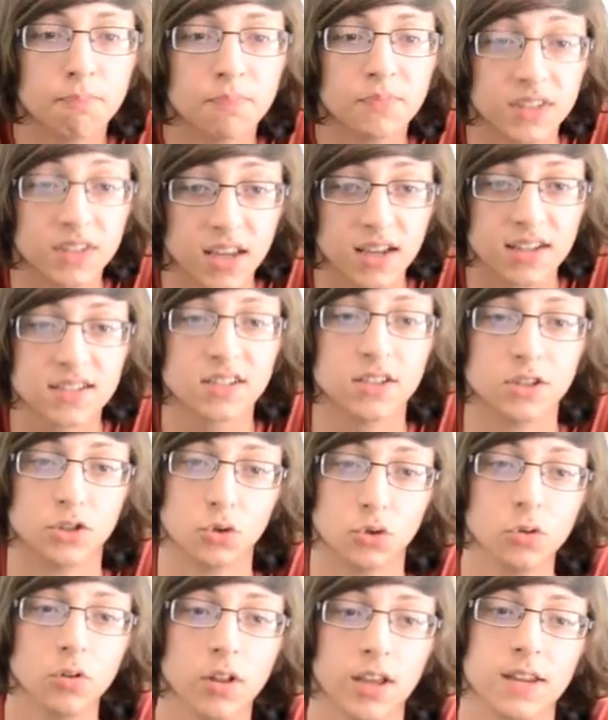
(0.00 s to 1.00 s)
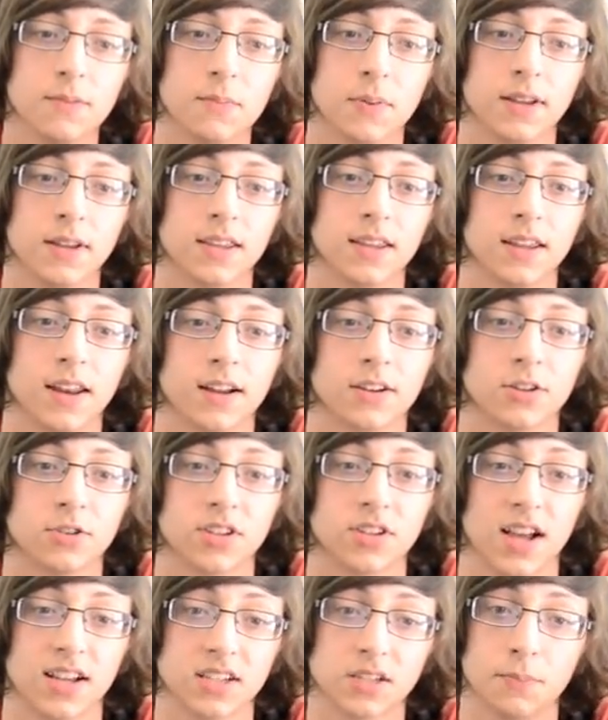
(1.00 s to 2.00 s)
Yes, dual eight pin connectors
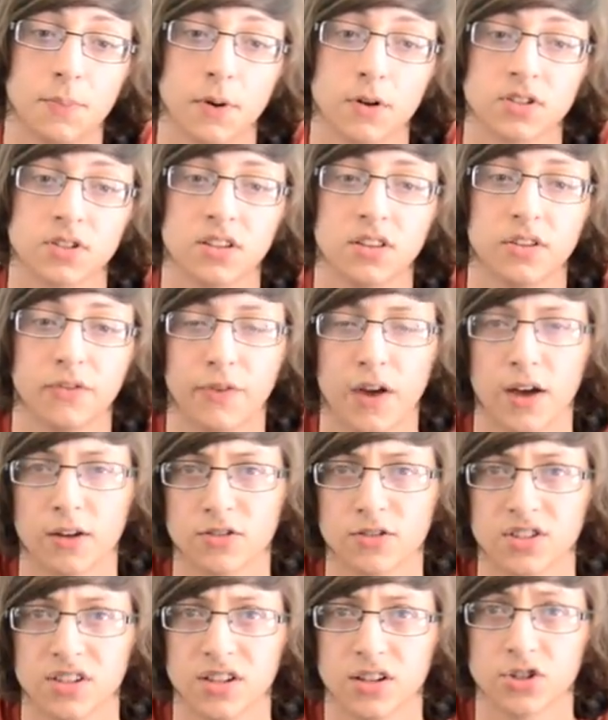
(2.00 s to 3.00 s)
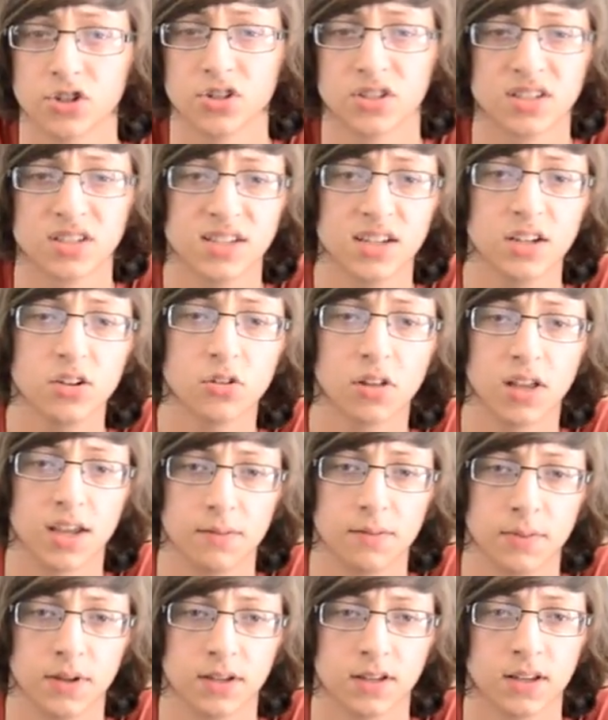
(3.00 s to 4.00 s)
as opposed to the Founders Edition single
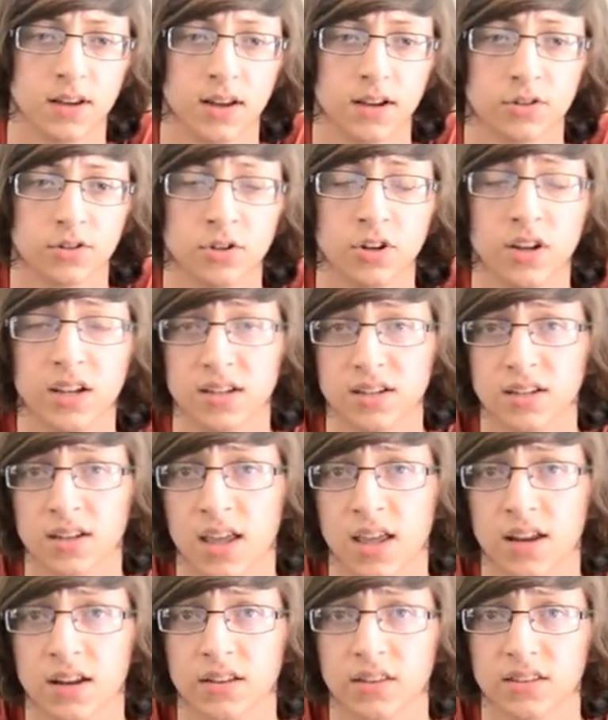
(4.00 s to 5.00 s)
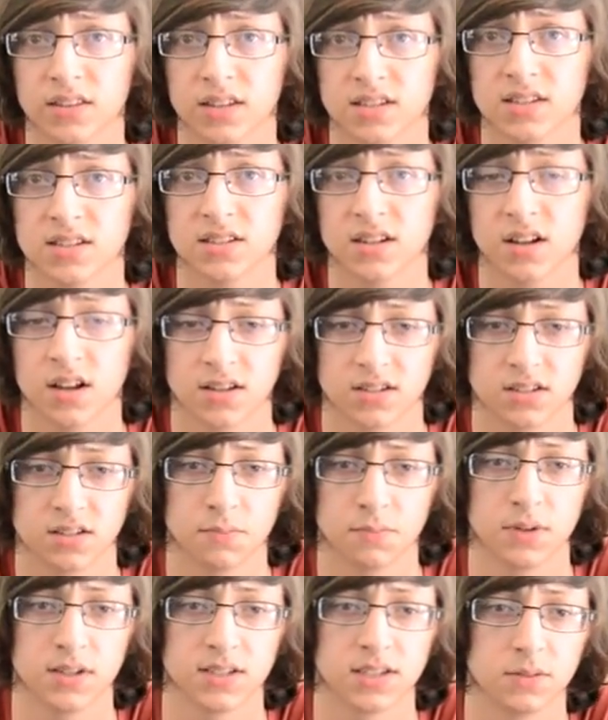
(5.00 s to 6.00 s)
eight pin connector, indicating that this is a custom
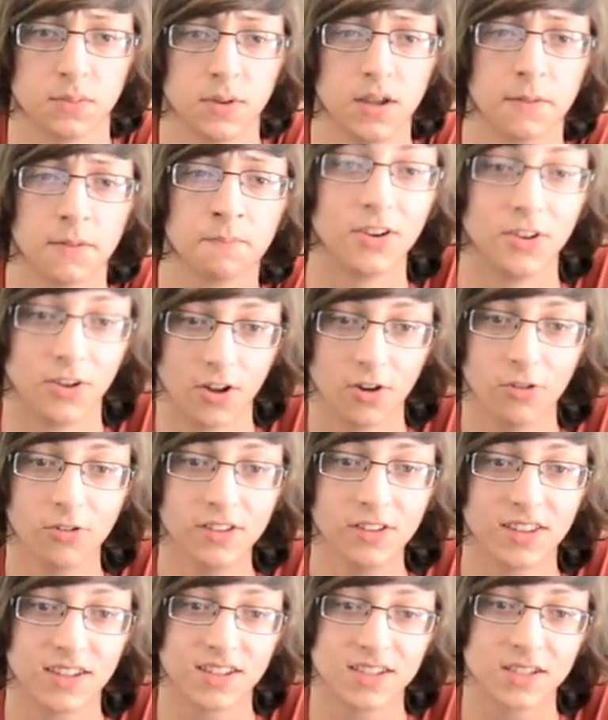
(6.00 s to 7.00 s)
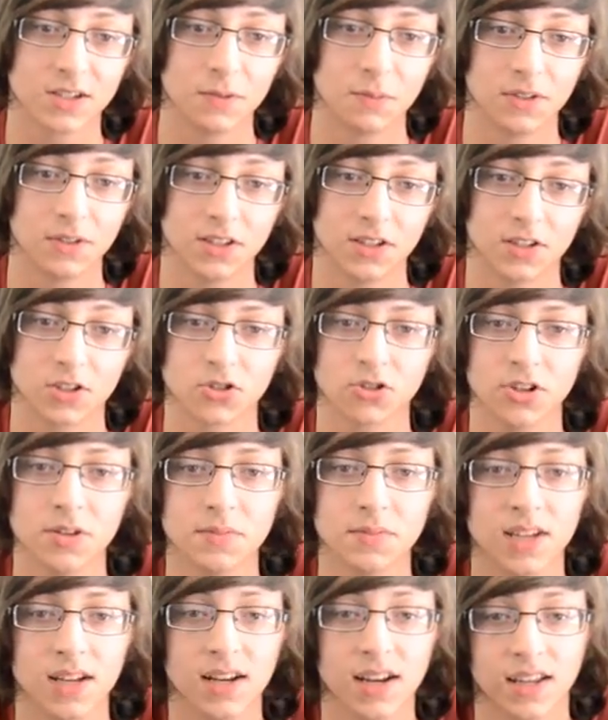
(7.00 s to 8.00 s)
P C B. Not only this, but the
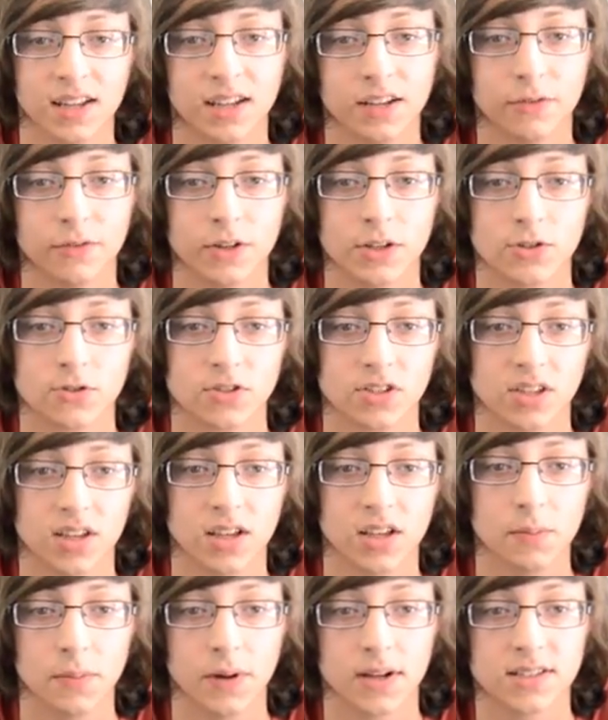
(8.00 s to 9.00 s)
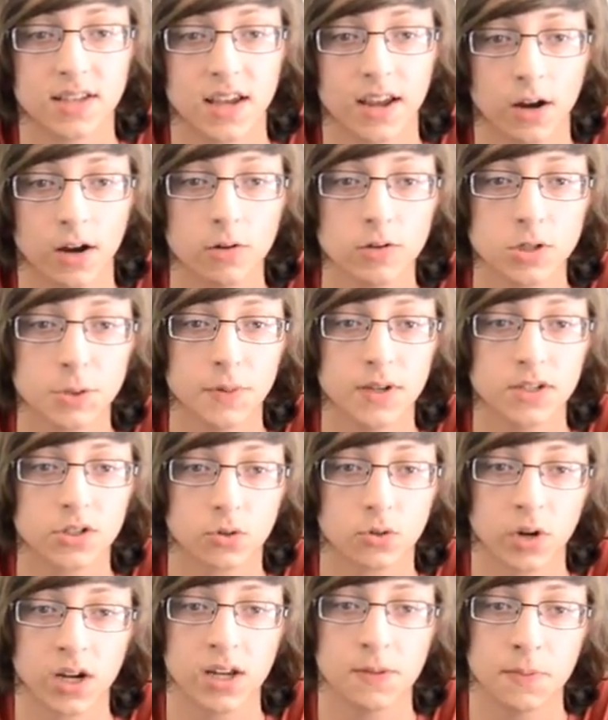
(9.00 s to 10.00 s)
Xtreme ten eighty features Gigabyte's
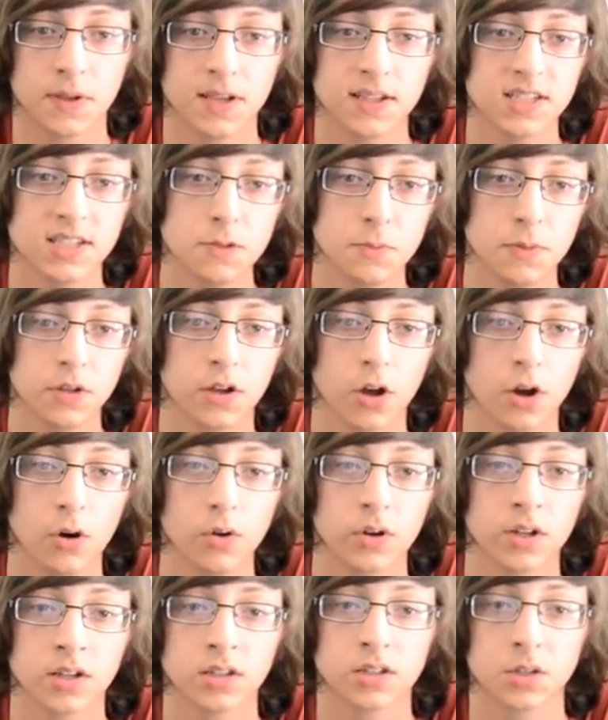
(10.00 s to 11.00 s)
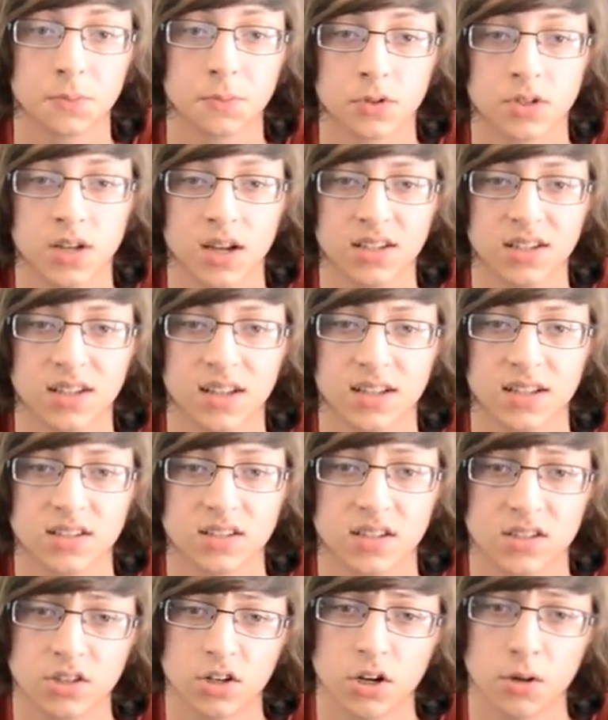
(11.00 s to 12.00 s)
aerospace-grade P C B coating to protect against
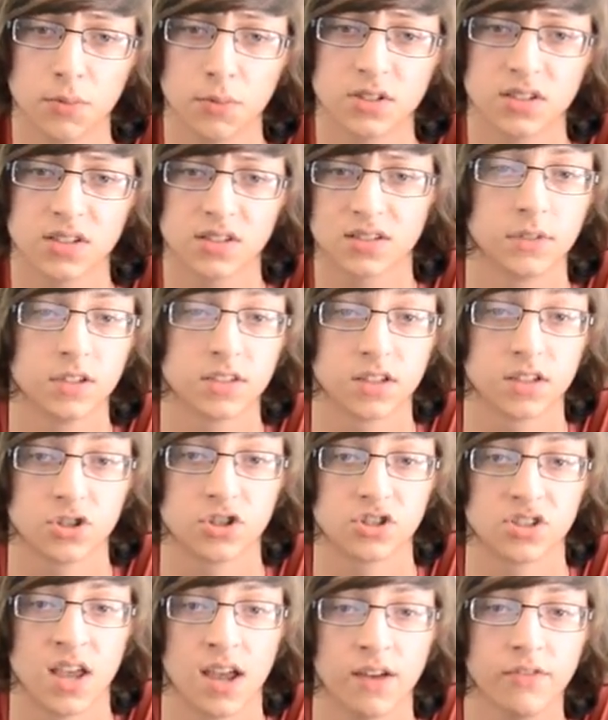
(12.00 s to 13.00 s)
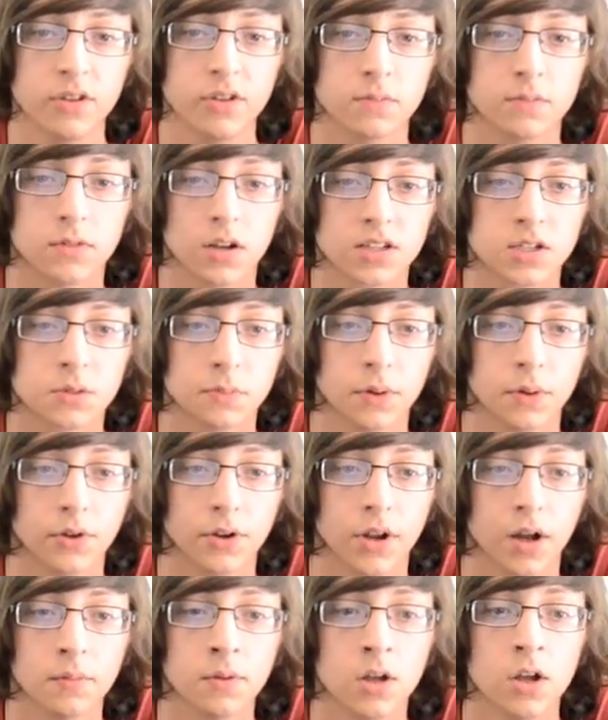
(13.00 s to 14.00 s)
disturbances such as heavy dust
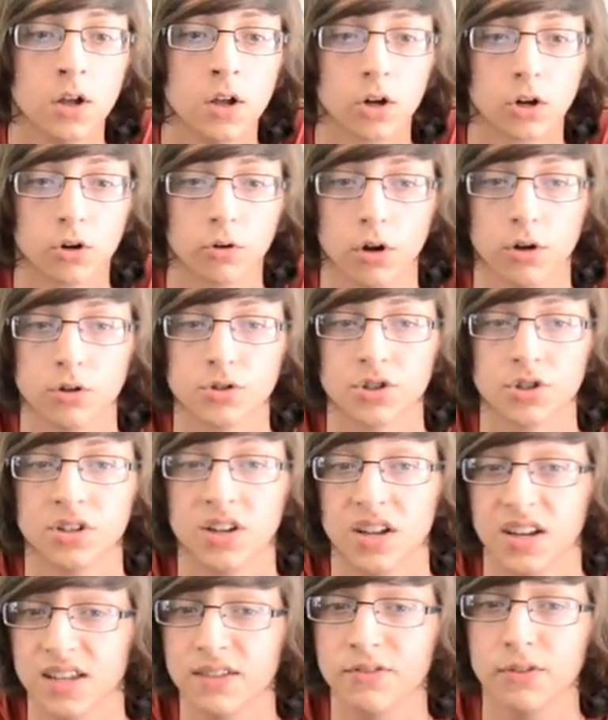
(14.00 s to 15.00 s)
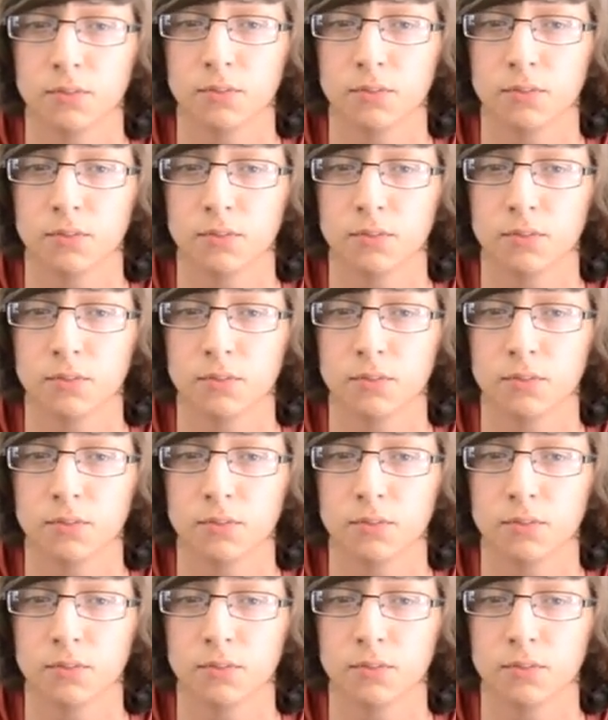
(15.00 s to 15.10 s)
buildup, corrosion, and even